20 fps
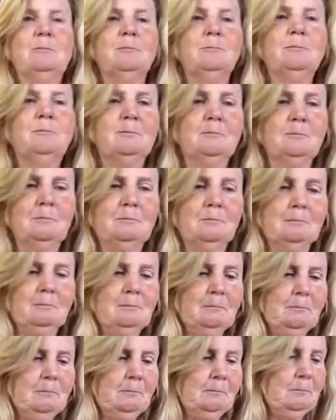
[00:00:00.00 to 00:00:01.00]

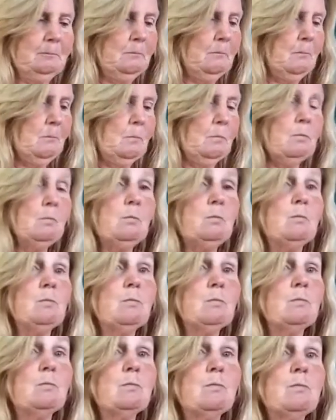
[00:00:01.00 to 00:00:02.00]

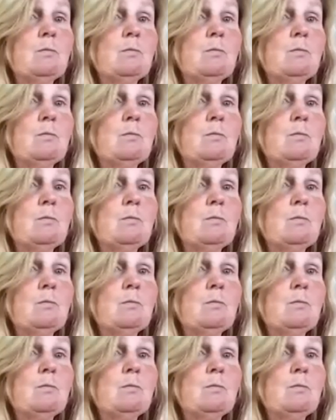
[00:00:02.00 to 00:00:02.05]
Nobody speaks.